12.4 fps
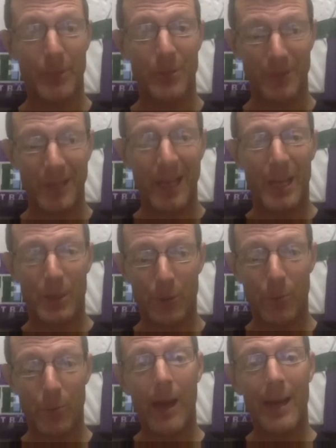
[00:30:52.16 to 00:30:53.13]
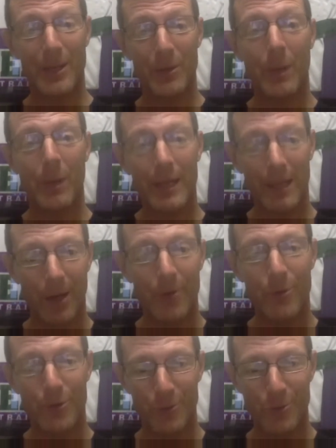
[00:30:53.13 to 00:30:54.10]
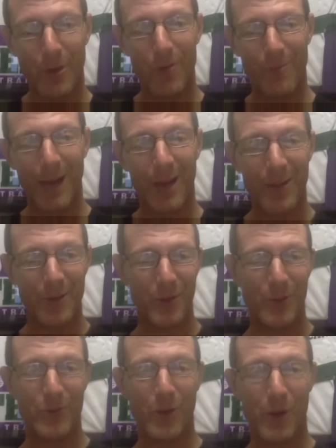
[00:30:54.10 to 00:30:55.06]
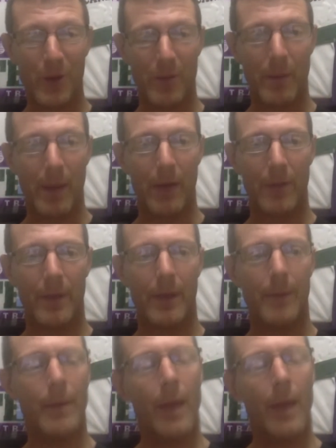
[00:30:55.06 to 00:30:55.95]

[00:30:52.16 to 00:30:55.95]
you're riding your bike 112 miles to the start of a marathon.